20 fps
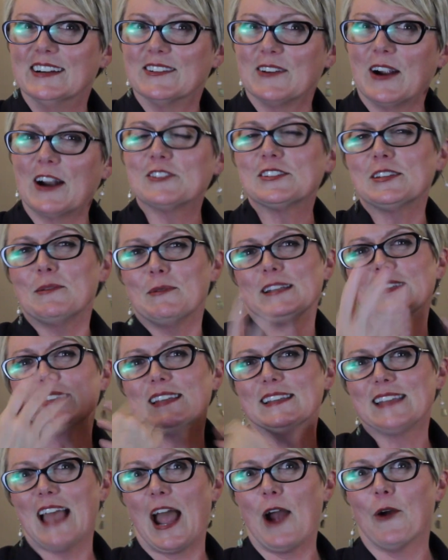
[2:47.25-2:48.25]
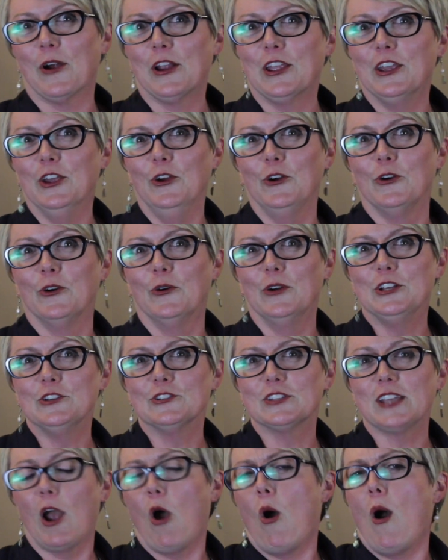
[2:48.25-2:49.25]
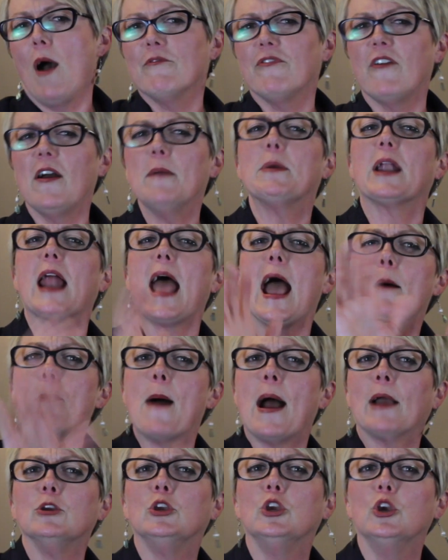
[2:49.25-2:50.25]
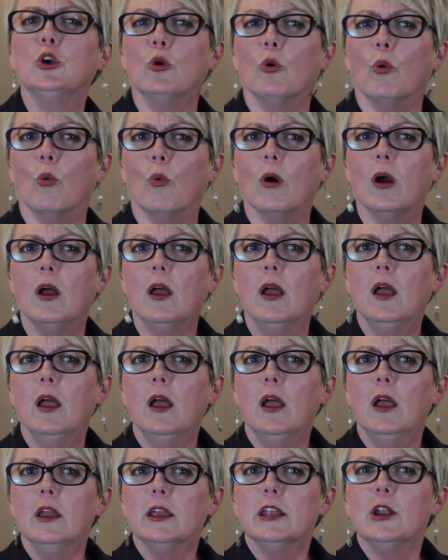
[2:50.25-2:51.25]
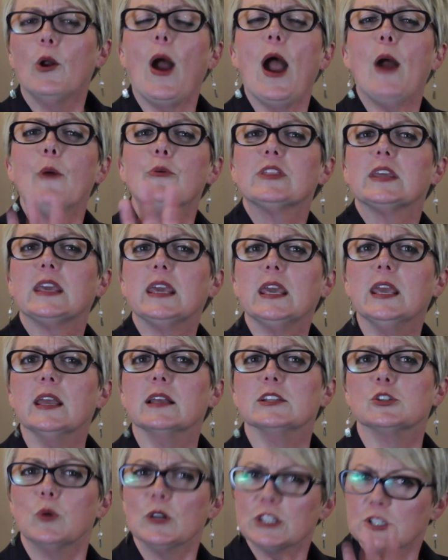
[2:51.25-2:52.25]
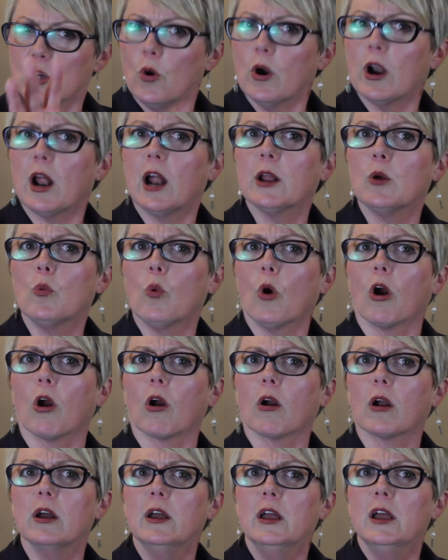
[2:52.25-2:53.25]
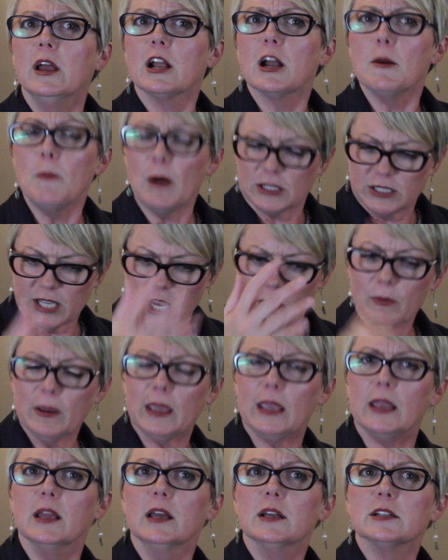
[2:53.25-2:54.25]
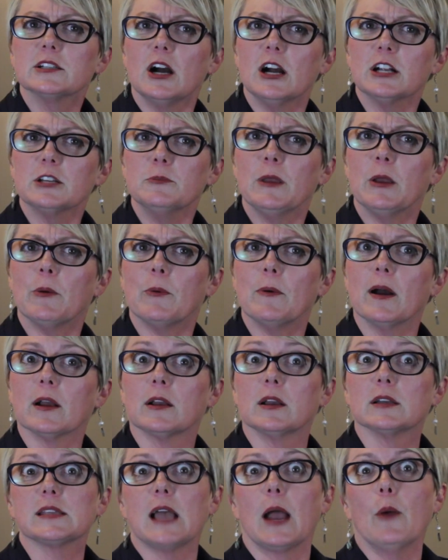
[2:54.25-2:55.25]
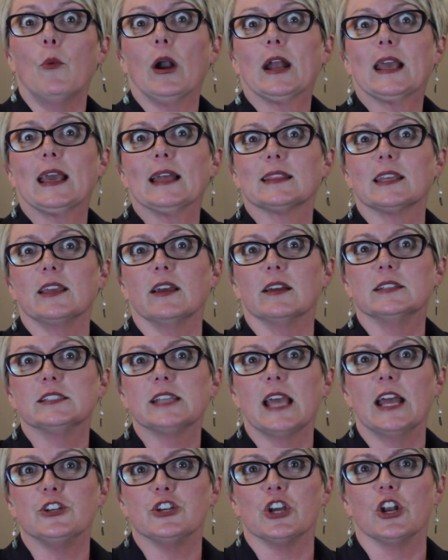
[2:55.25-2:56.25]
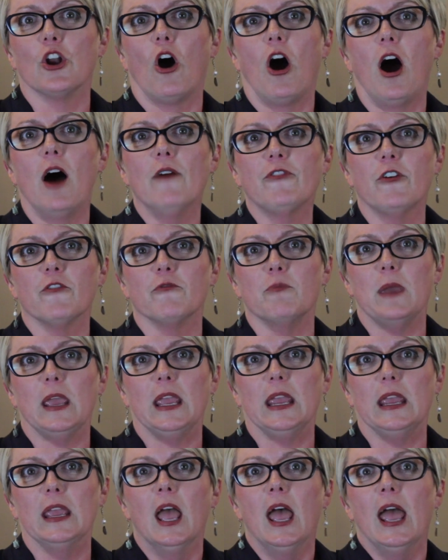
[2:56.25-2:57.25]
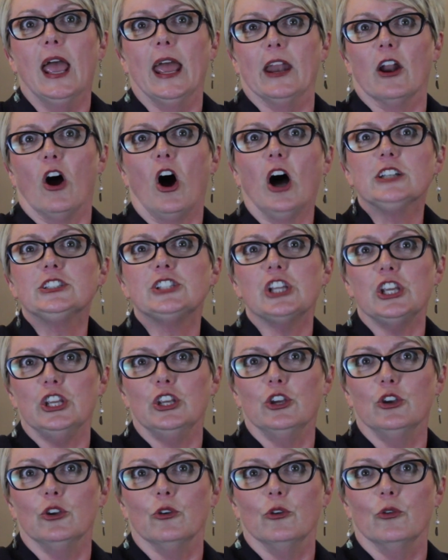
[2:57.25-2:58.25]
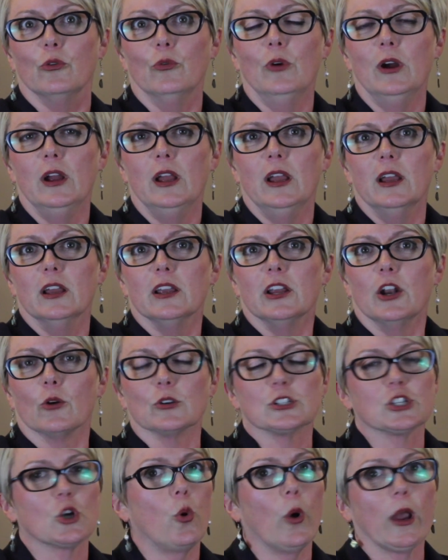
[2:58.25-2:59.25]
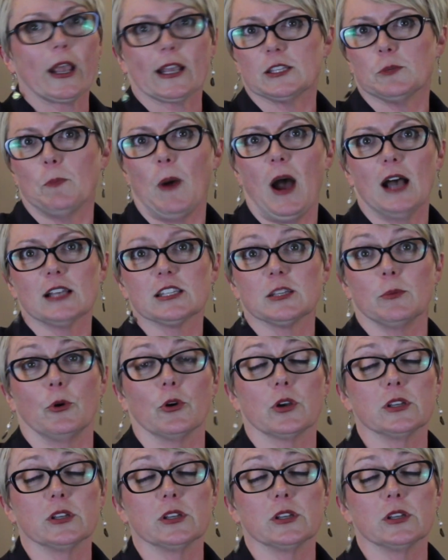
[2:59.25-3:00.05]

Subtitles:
Right? If somebody says, how are you? And you say, oh, I'm fine, but how about you? You know, how are the kids? What's going on at work? Come on, tell me. Talk to me about, because I want to get the attention off of me and onto you, you know, as quick as possible.